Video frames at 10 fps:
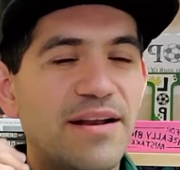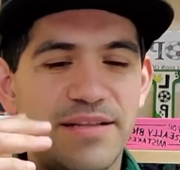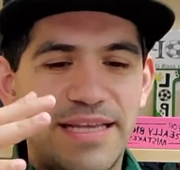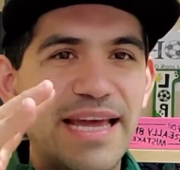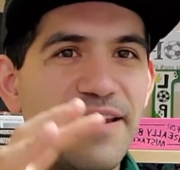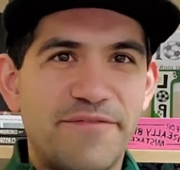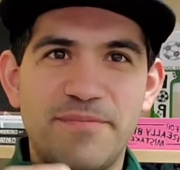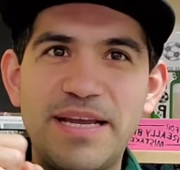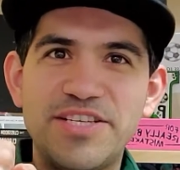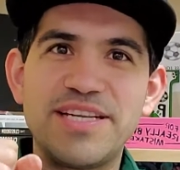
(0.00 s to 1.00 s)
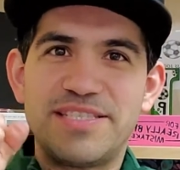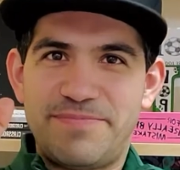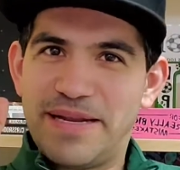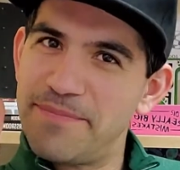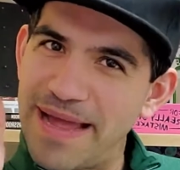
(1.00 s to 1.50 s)
get information and
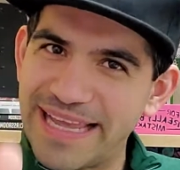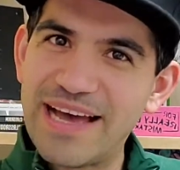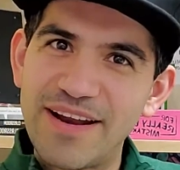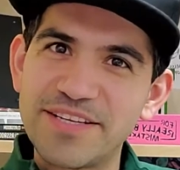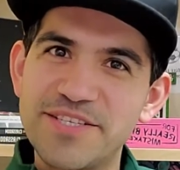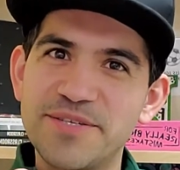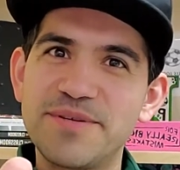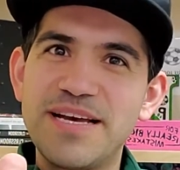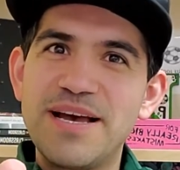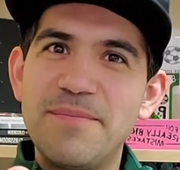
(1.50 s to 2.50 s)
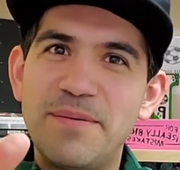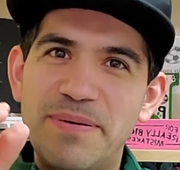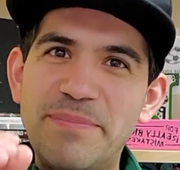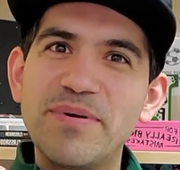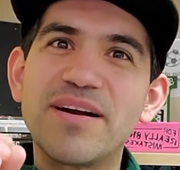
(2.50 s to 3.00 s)
spit it back out at you, but
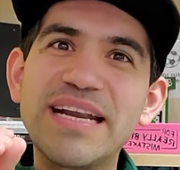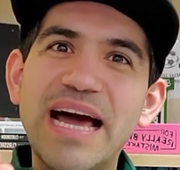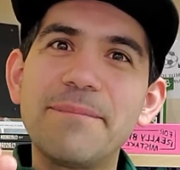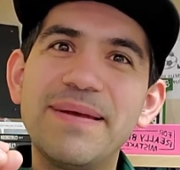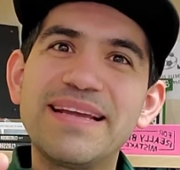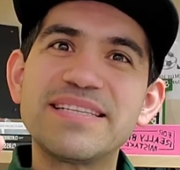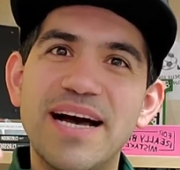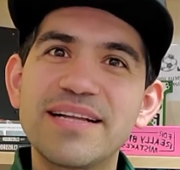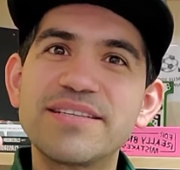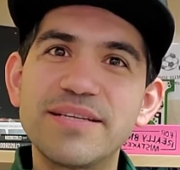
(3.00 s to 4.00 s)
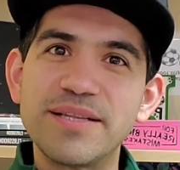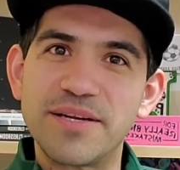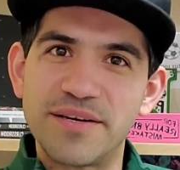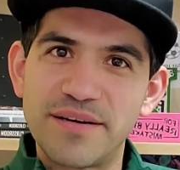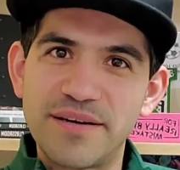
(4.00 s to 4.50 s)
people are not being taught to
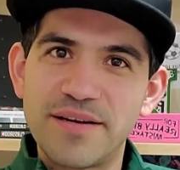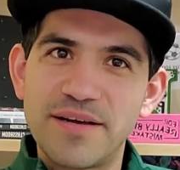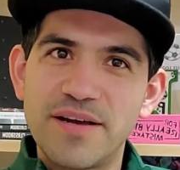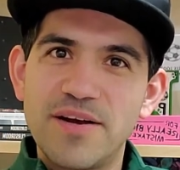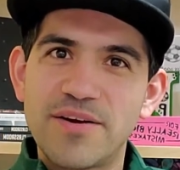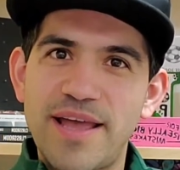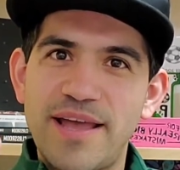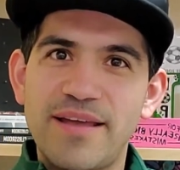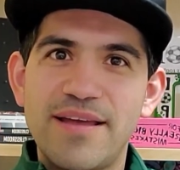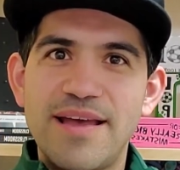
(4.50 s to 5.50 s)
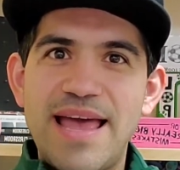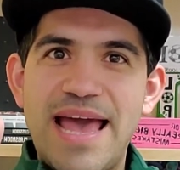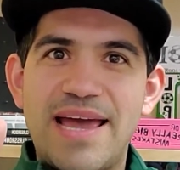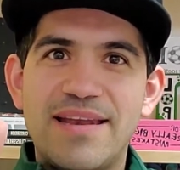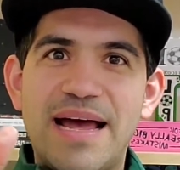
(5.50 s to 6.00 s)
learn. Okay,
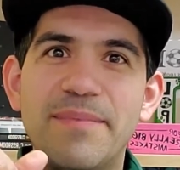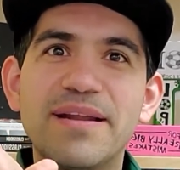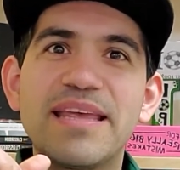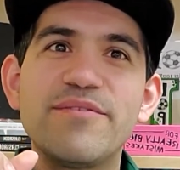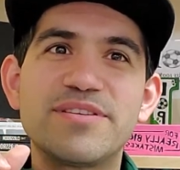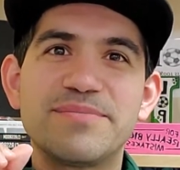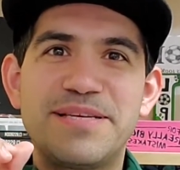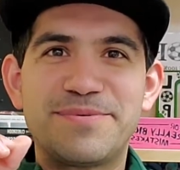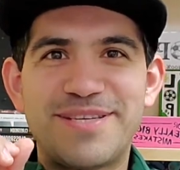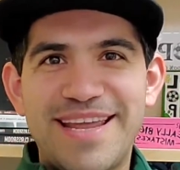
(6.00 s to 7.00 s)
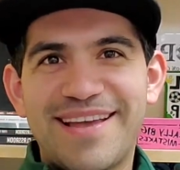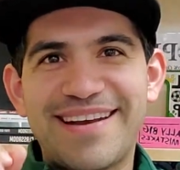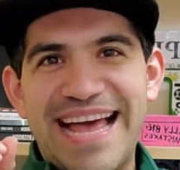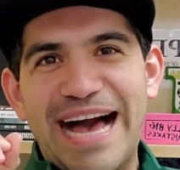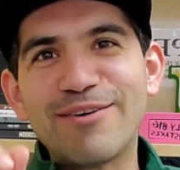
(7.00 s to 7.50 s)
and I'm going to give you some tips today on
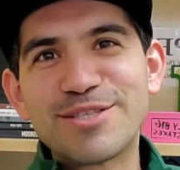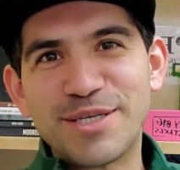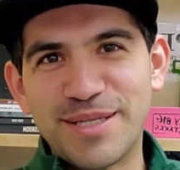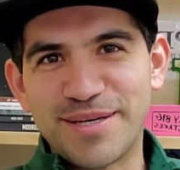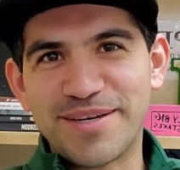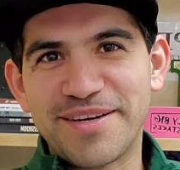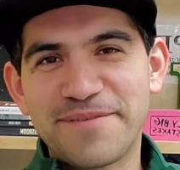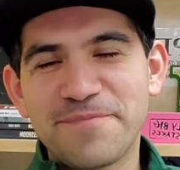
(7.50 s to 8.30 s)
how to learn